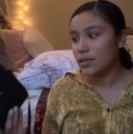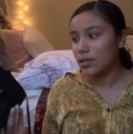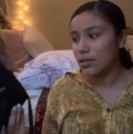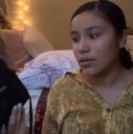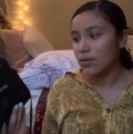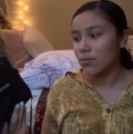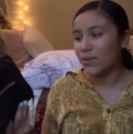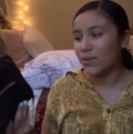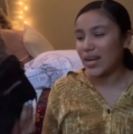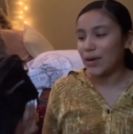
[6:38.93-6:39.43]

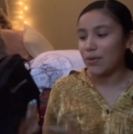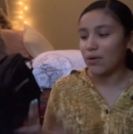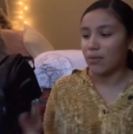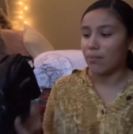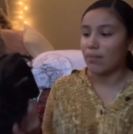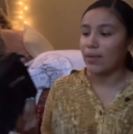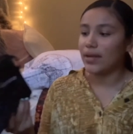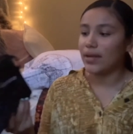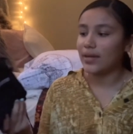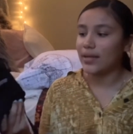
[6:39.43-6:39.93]
would I
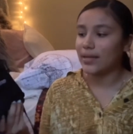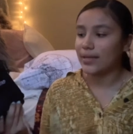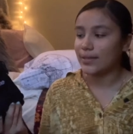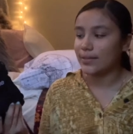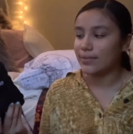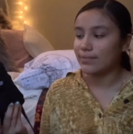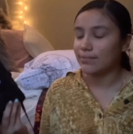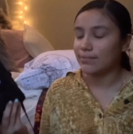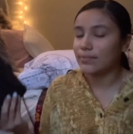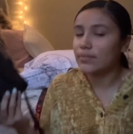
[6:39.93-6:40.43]
recommend it
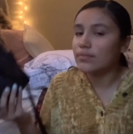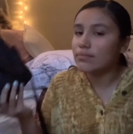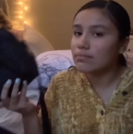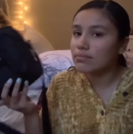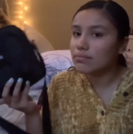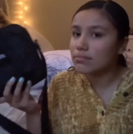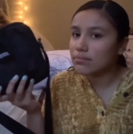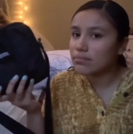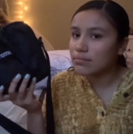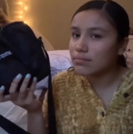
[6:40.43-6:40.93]

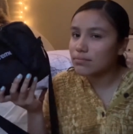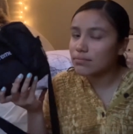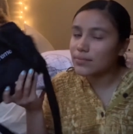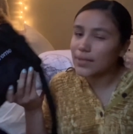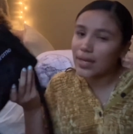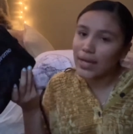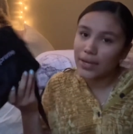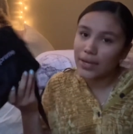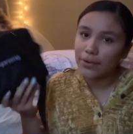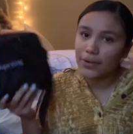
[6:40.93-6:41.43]
I
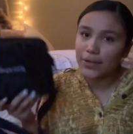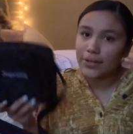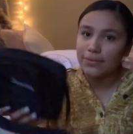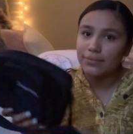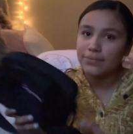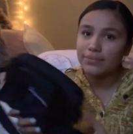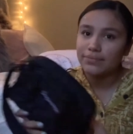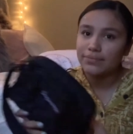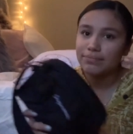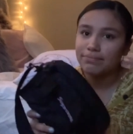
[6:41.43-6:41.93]
don't know
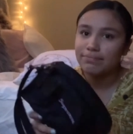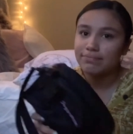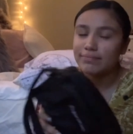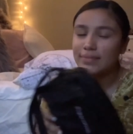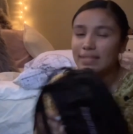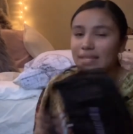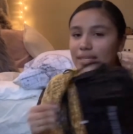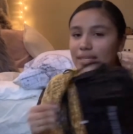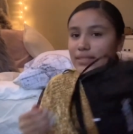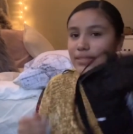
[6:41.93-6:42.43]

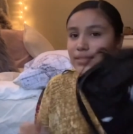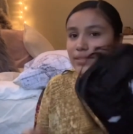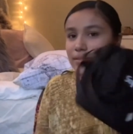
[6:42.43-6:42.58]
because